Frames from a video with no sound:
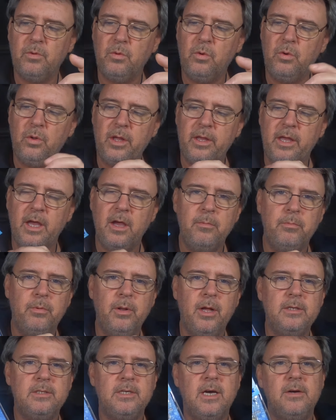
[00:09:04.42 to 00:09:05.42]
or they go
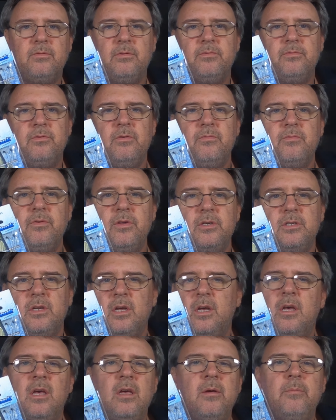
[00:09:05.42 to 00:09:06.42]
blunt after a few fish,
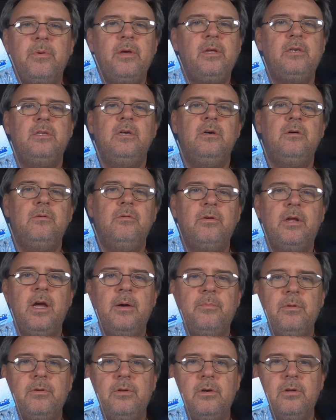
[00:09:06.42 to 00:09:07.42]
big deal, they're a
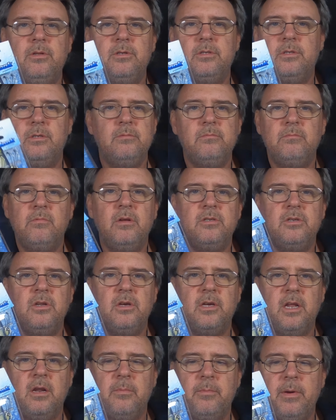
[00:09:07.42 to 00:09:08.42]
couple of dollars. It's not
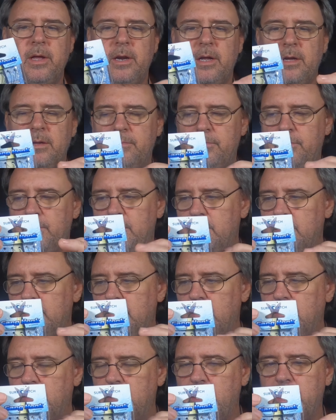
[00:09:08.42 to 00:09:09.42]
going to matter. But
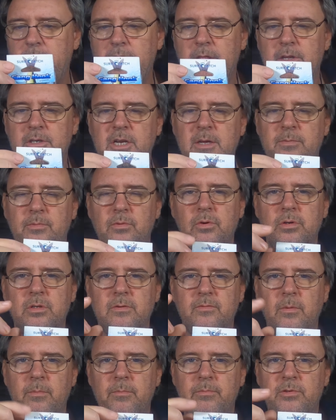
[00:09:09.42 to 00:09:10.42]
I'll go down the cheaper hooks if
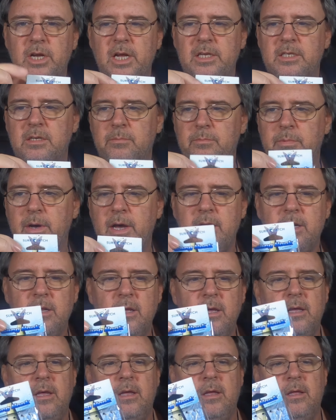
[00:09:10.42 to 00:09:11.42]
I'm chasing bait.
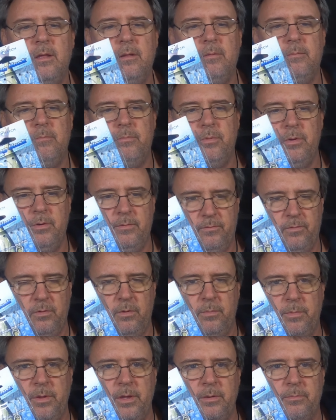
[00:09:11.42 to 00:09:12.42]
But for the
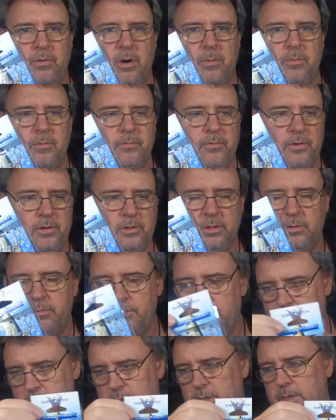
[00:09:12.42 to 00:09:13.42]
big proper fish, I'll
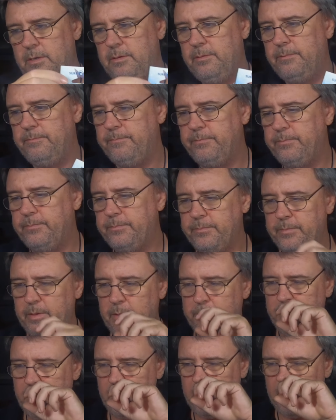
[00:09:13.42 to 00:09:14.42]
use
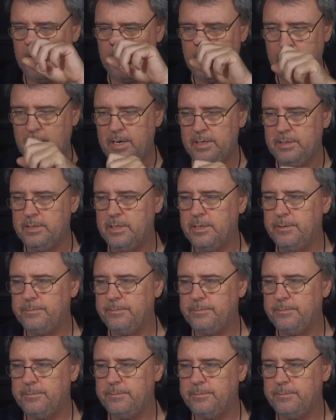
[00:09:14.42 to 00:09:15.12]
BKKs.